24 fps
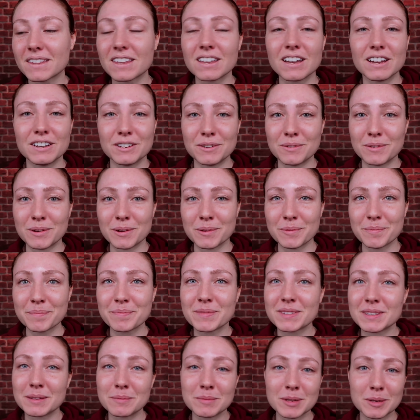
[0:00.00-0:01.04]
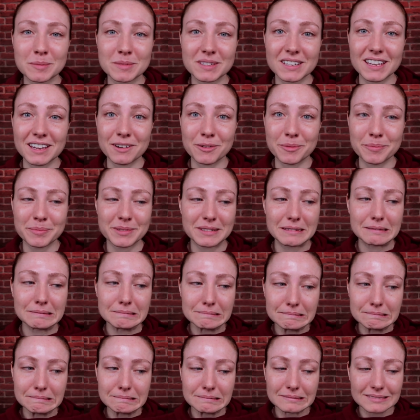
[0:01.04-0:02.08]
don't know, sometimes it helps.
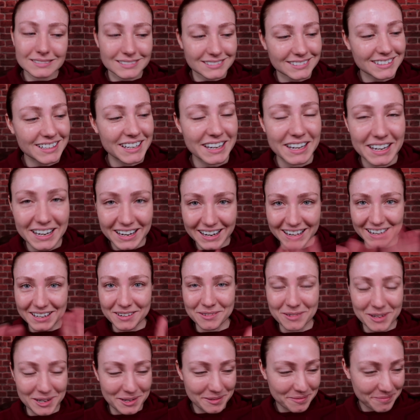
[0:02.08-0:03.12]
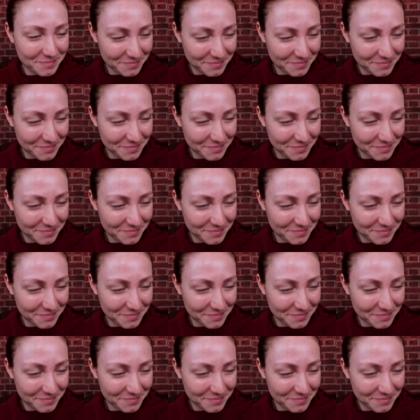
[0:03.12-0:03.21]
Anyway,